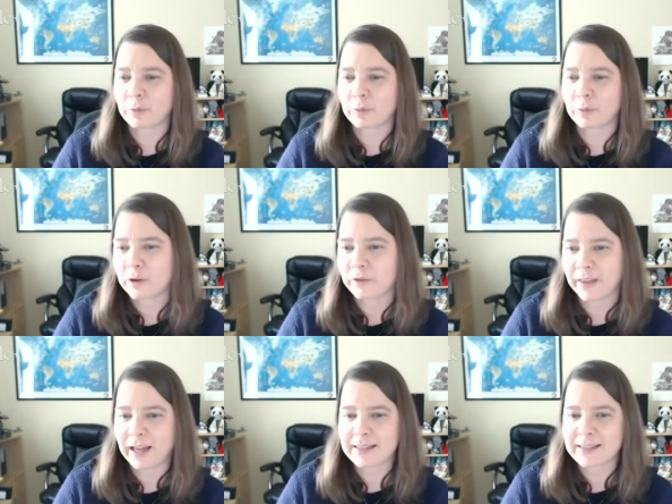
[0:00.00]
worked for
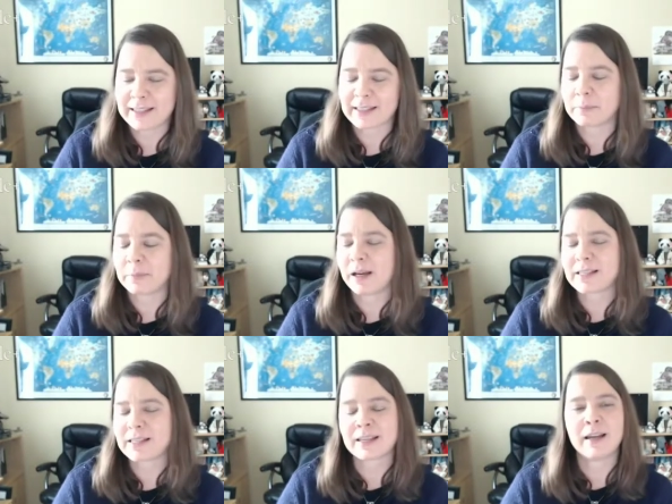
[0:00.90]
the last 6
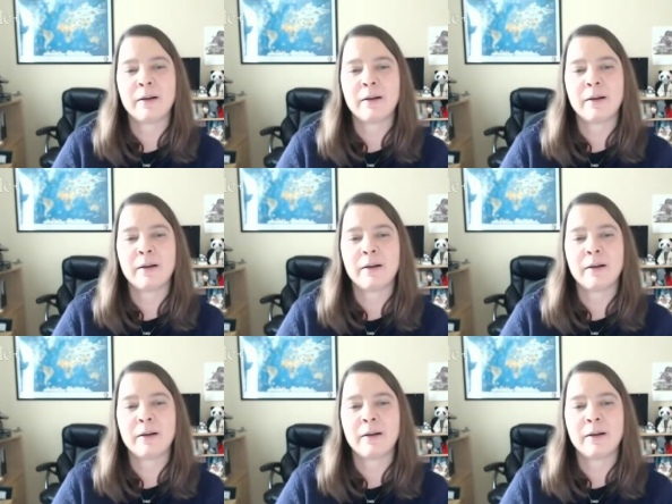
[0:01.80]
months.